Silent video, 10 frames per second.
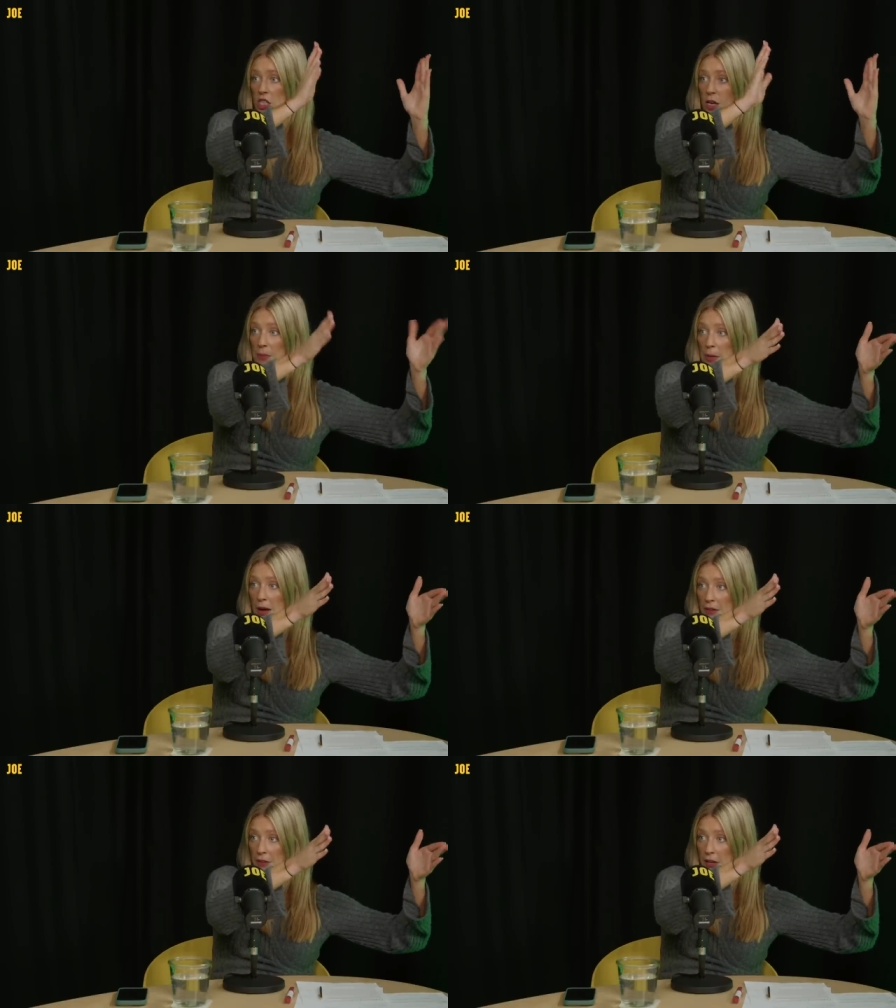Your
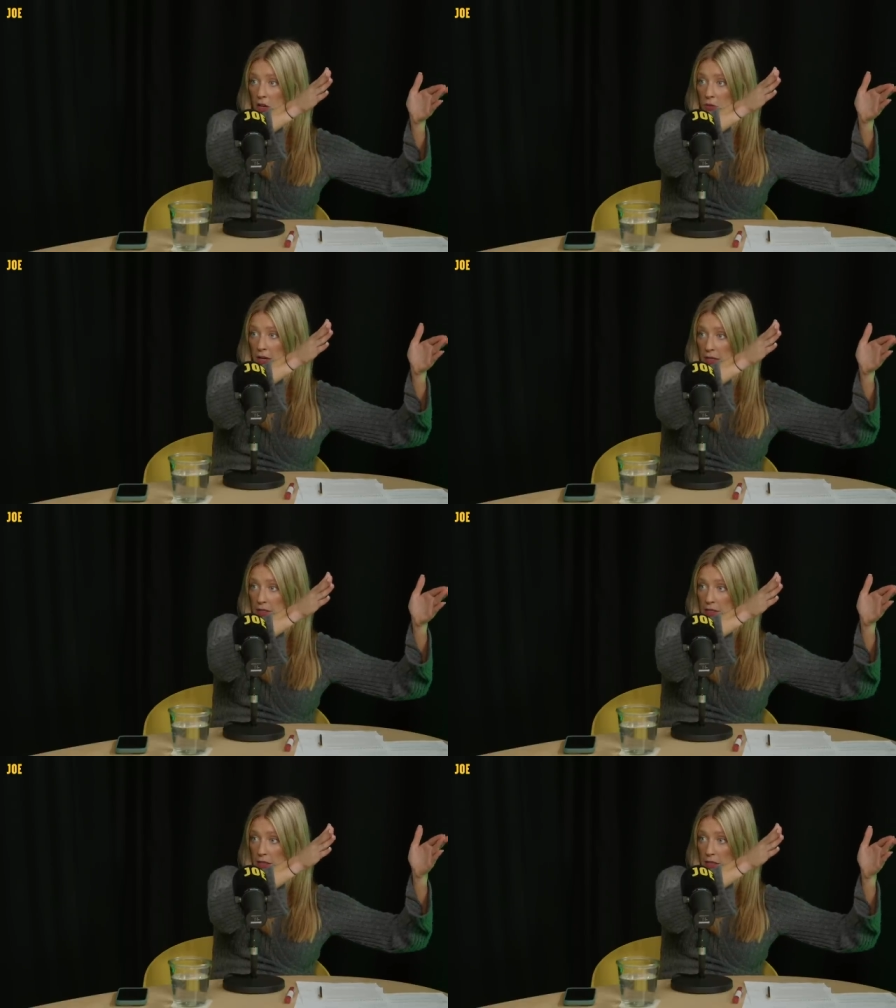Bim
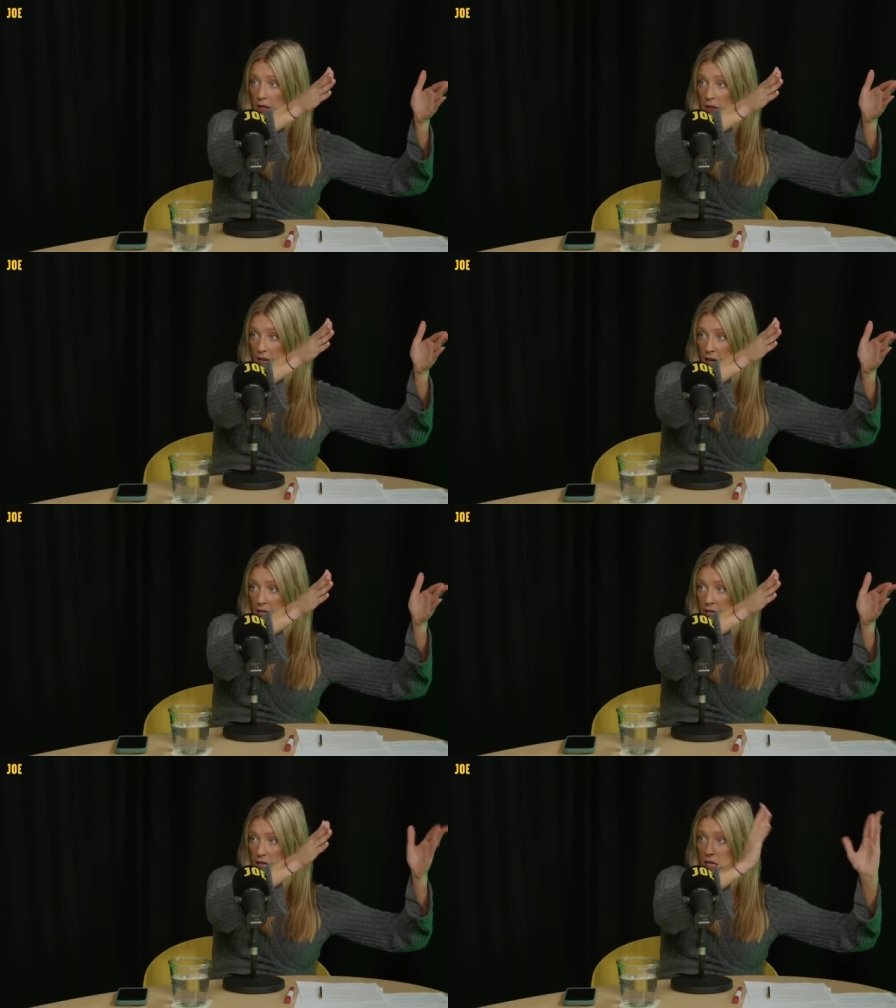Afalomis.
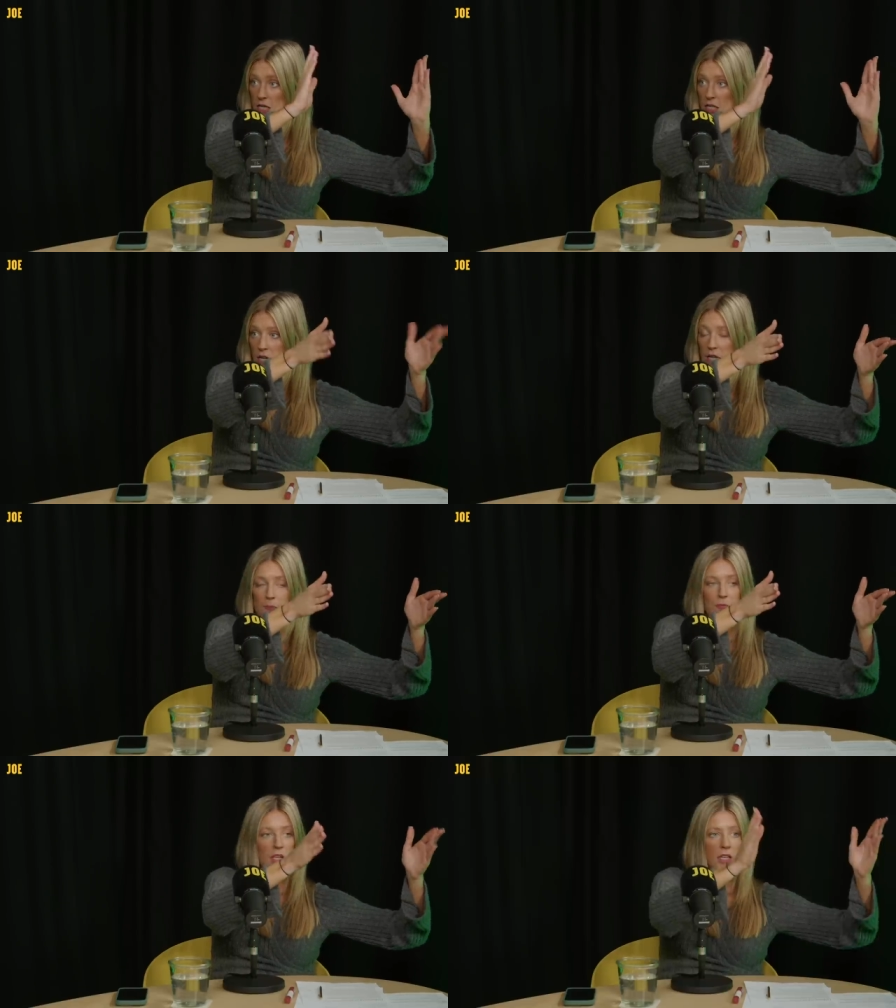
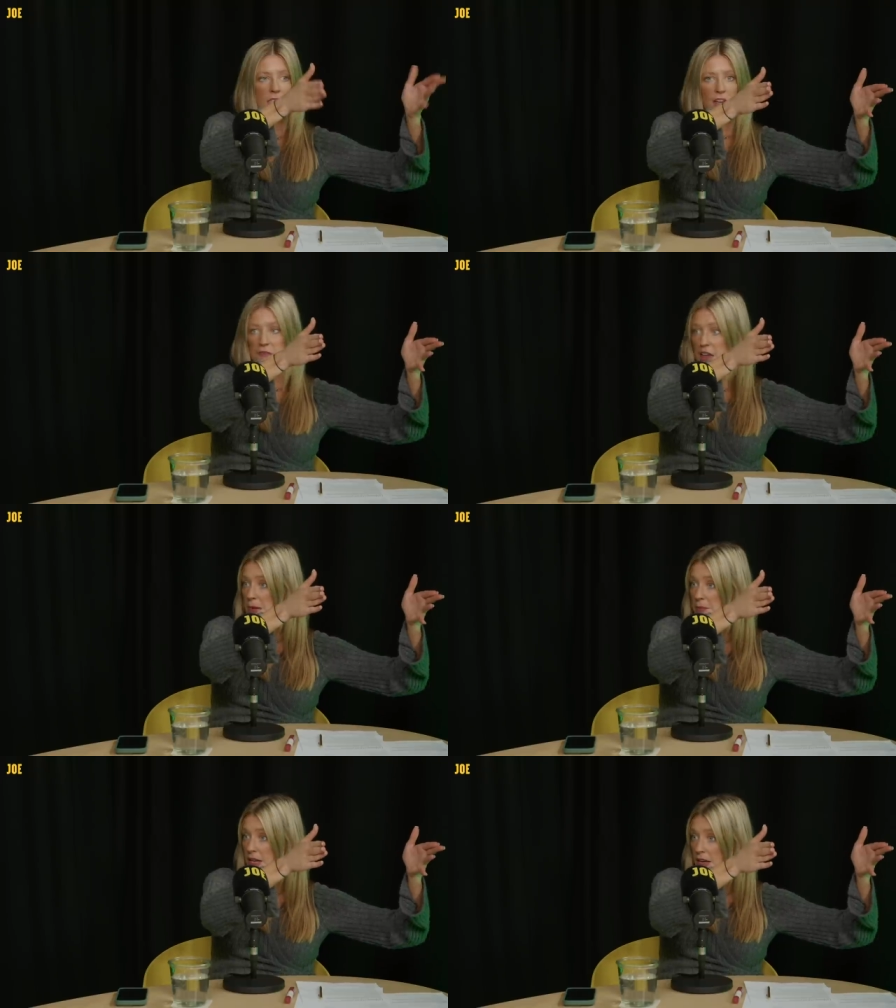Okay? Your
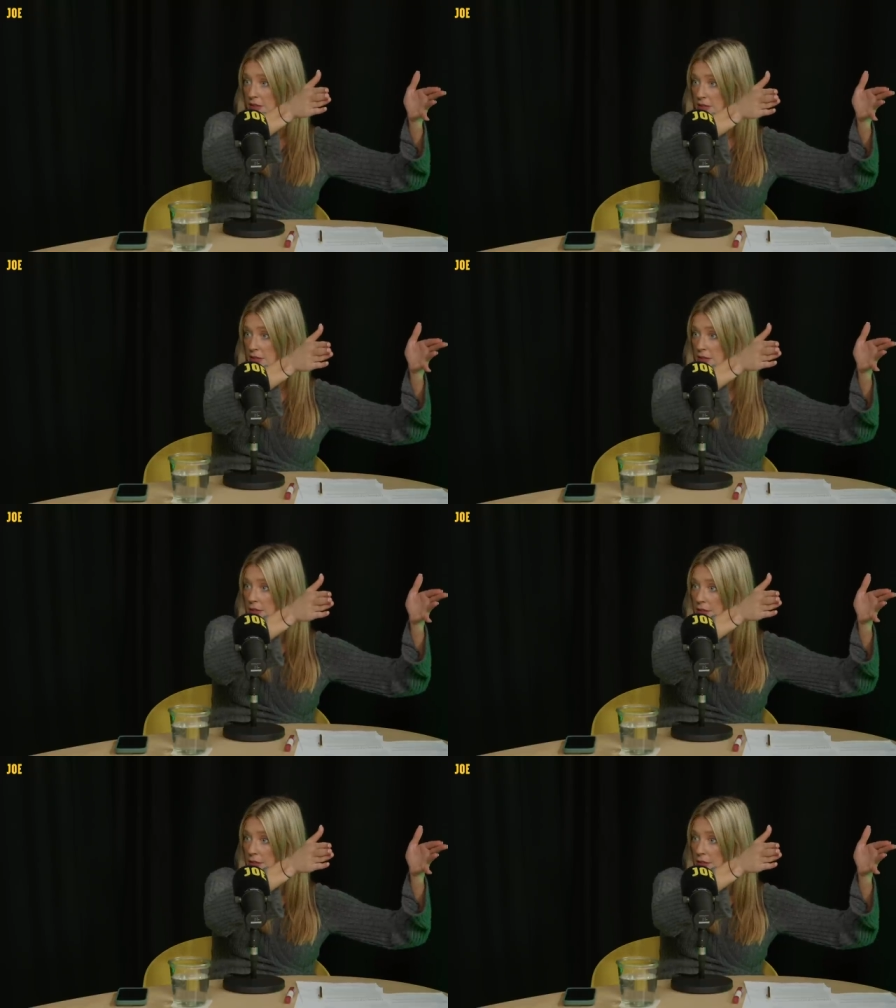Philip Dunns.